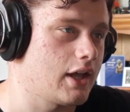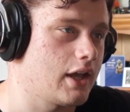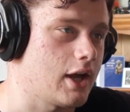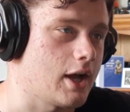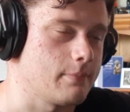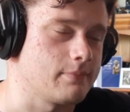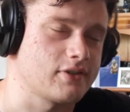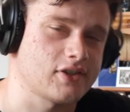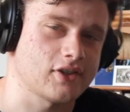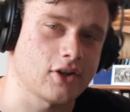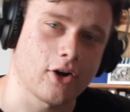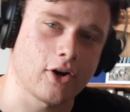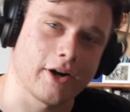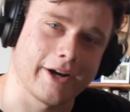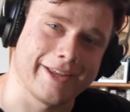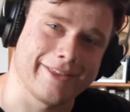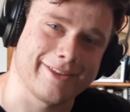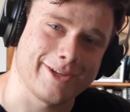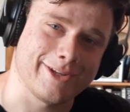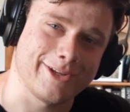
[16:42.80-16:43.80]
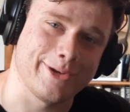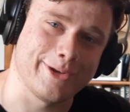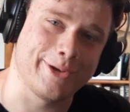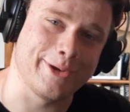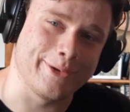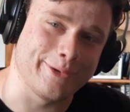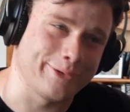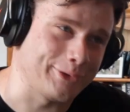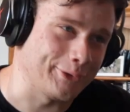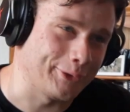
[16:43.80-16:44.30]
sorry that
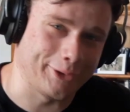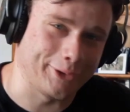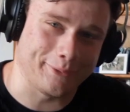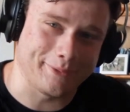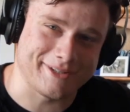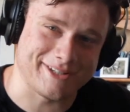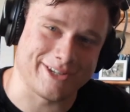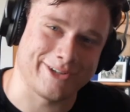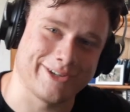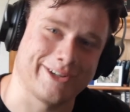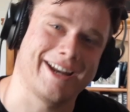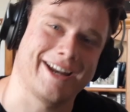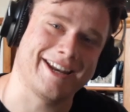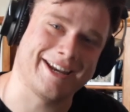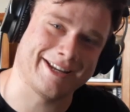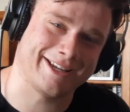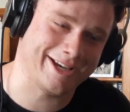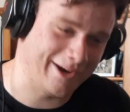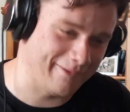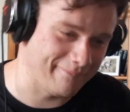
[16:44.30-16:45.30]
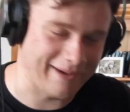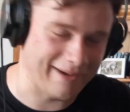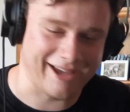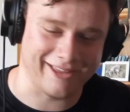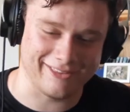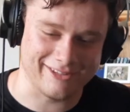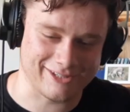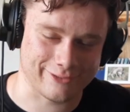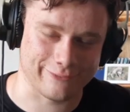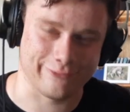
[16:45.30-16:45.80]
you thought it was a good idea to come back
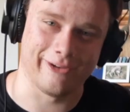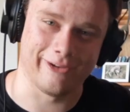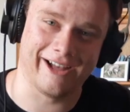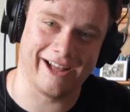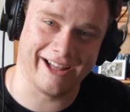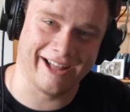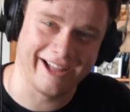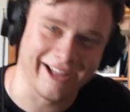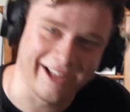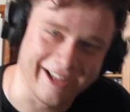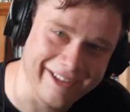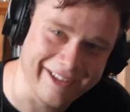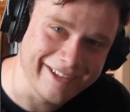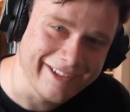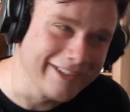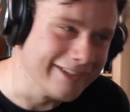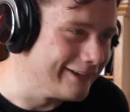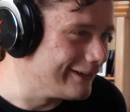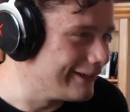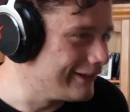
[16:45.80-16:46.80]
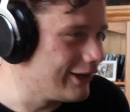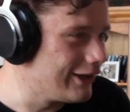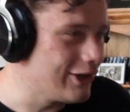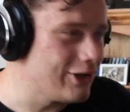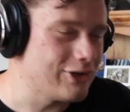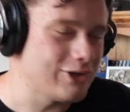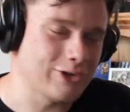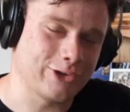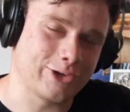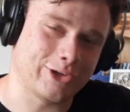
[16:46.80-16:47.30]
this far.
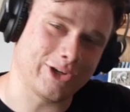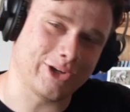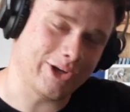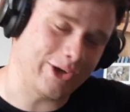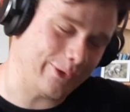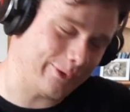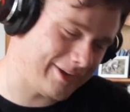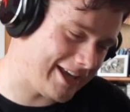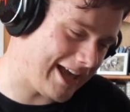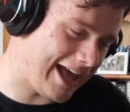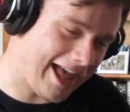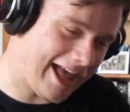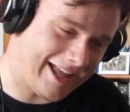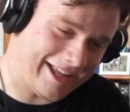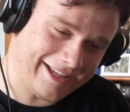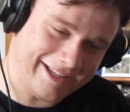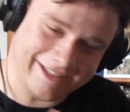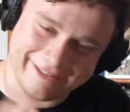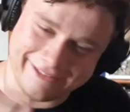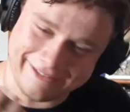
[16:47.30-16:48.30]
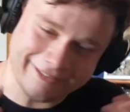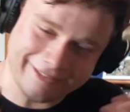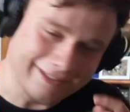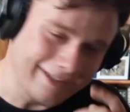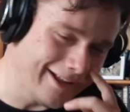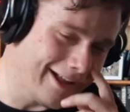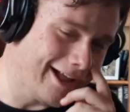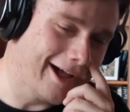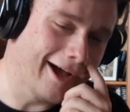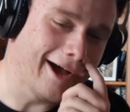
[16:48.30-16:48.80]
Okay.
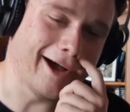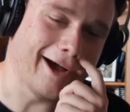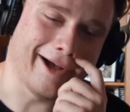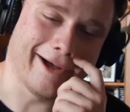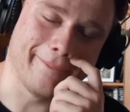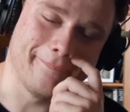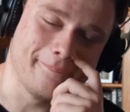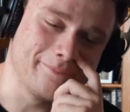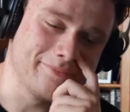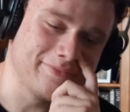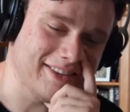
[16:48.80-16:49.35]
I